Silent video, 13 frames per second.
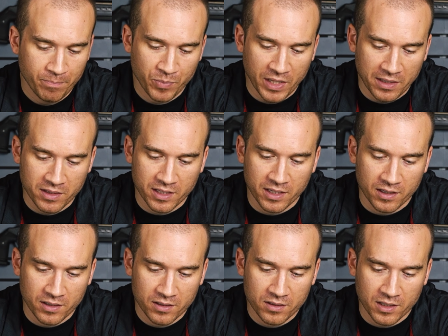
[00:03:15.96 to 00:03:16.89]
that
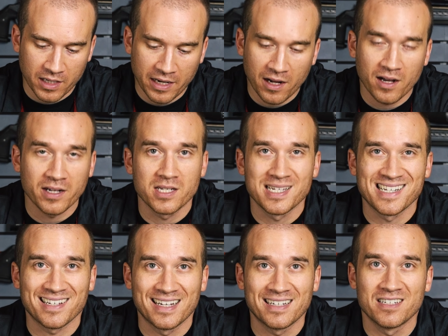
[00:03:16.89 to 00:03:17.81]
the Nighthawk is
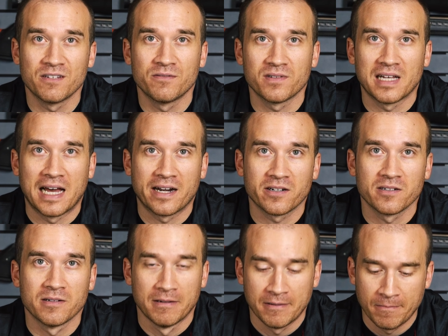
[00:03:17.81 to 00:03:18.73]
slightly
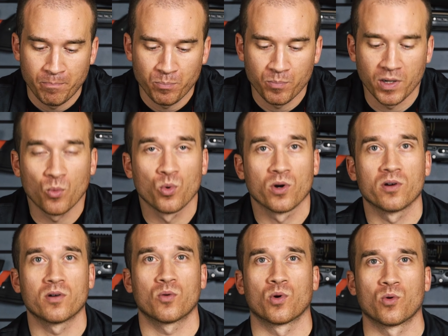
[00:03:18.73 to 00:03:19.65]
flatter, but
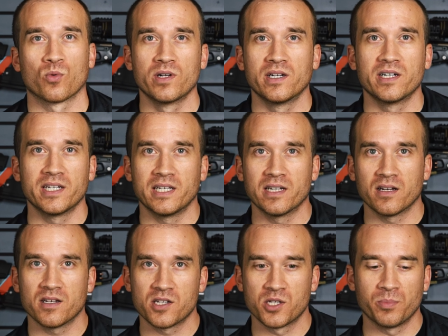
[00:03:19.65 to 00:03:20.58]
we're really
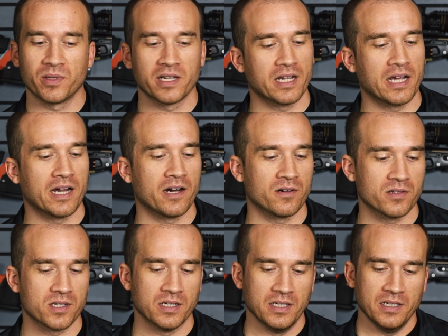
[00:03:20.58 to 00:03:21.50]
splitting hairs.